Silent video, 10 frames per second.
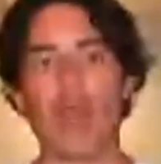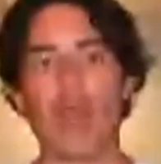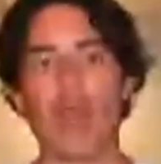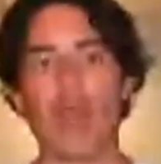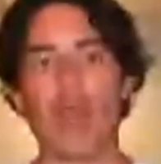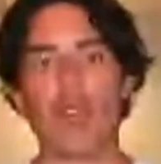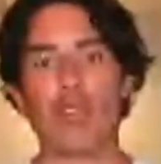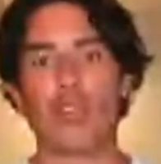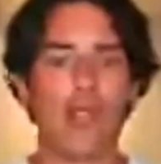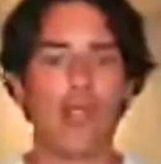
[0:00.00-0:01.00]
It's
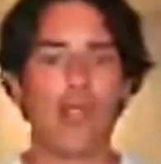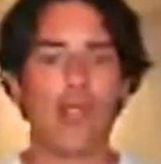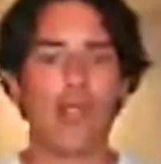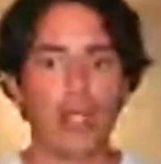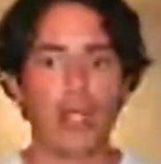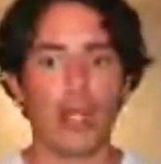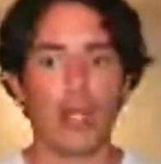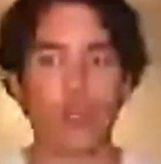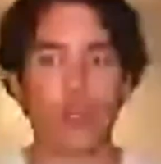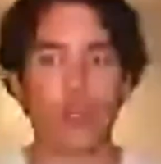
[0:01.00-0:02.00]
very
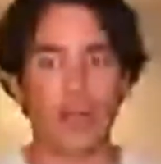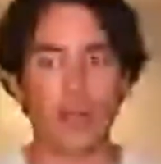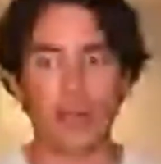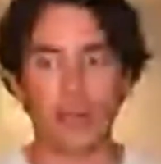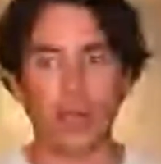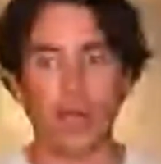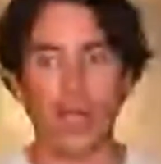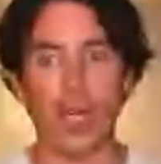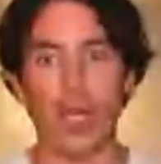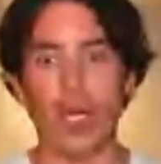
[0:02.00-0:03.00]
common.
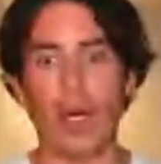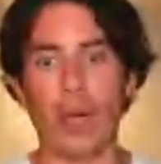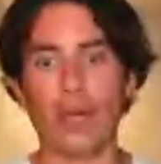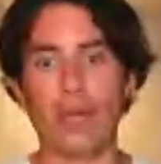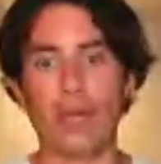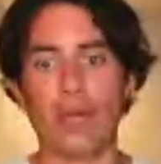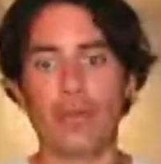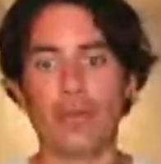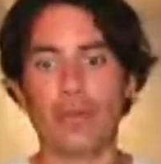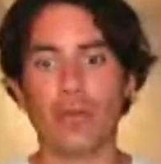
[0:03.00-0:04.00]

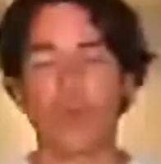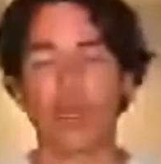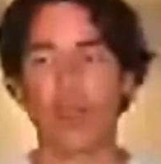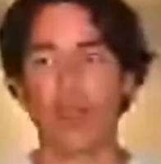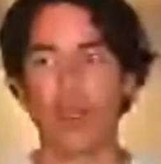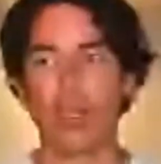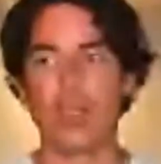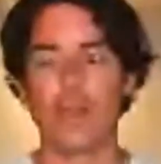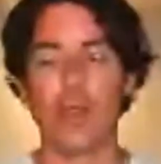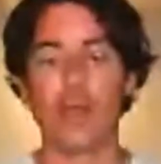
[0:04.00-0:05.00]
Um, It's
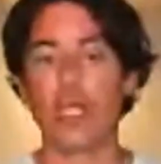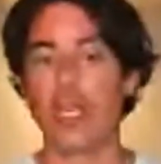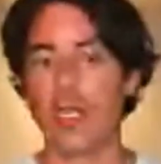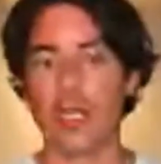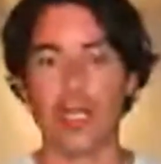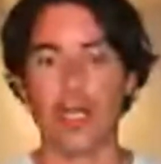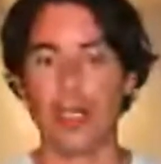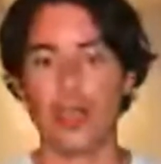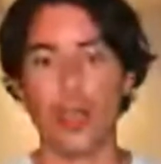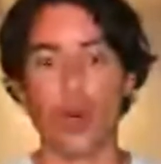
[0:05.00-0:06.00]
very uh,
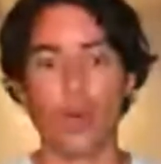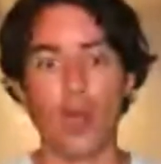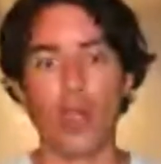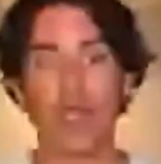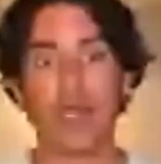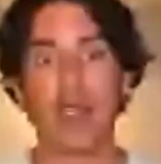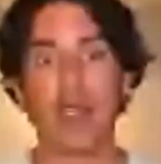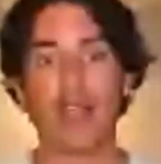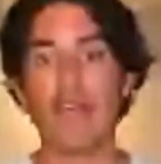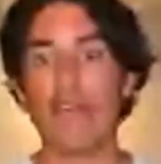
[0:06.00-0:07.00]
normal
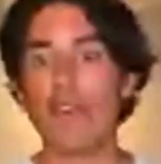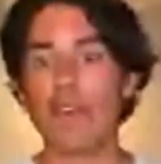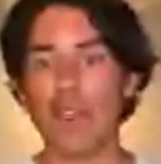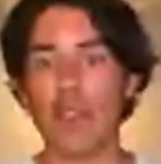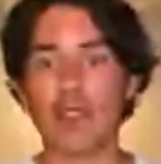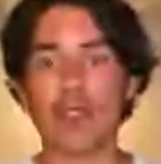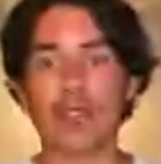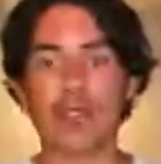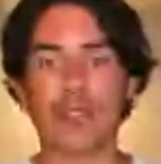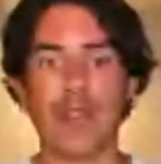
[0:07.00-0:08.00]
if you feel
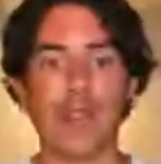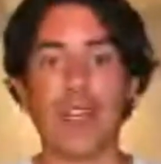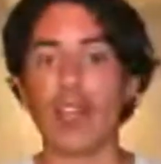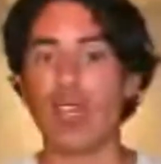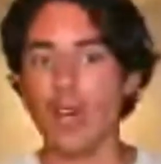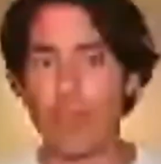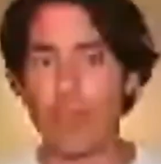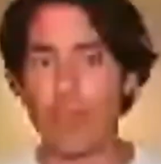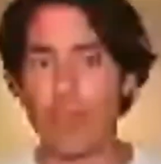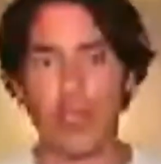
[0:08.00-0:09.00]
something
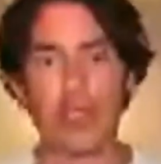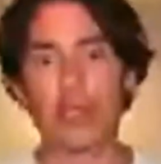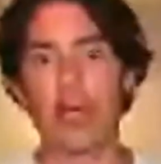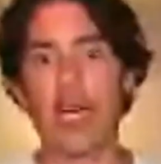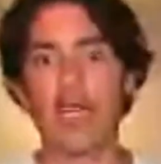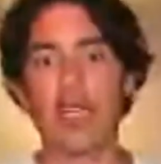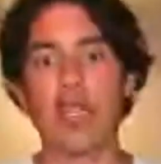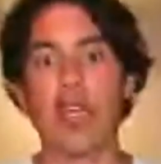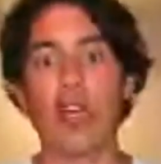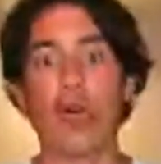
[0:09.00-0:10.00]
uncomfortable in your body,
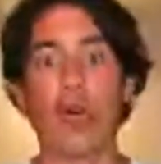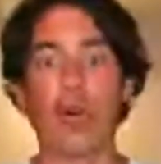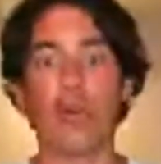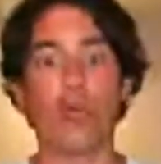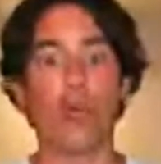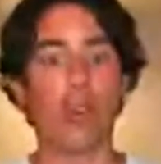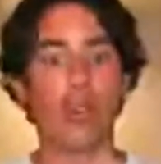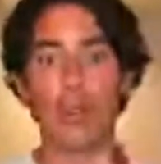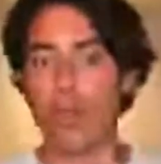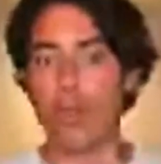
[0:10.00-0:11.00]
or
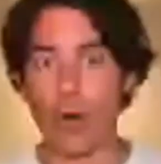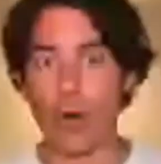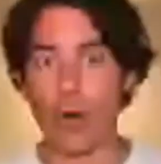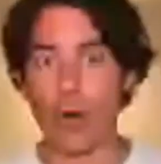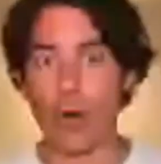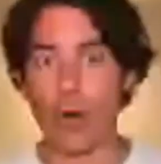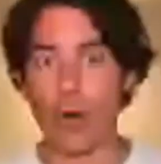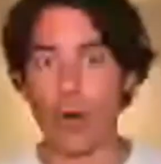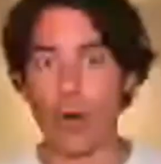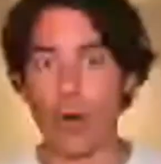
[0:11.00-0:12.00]
with more energy
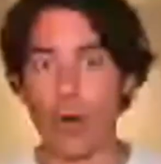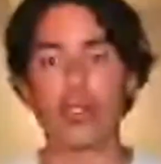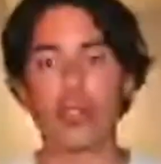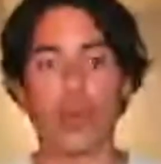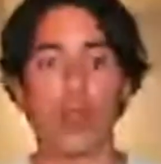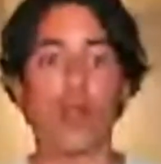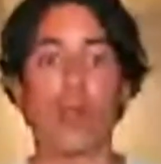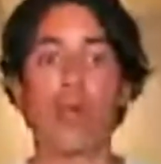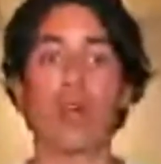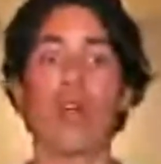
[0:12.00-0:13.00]
than
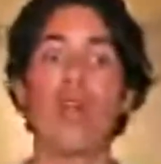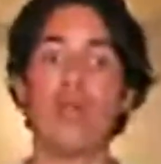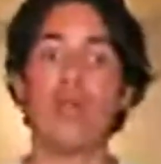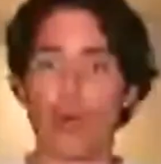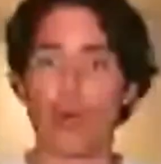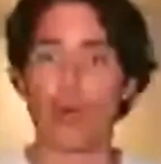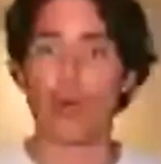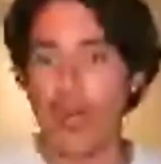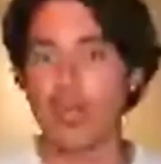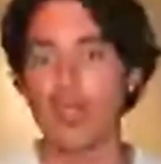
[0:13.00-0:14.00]
usual, or more
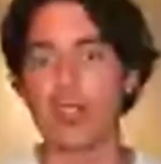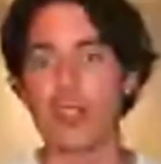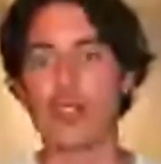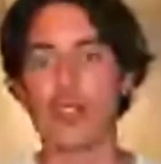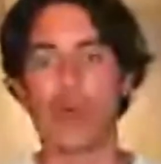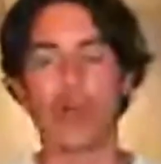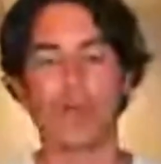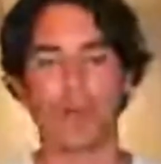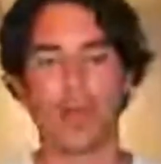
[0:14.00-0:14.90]
tired than usual.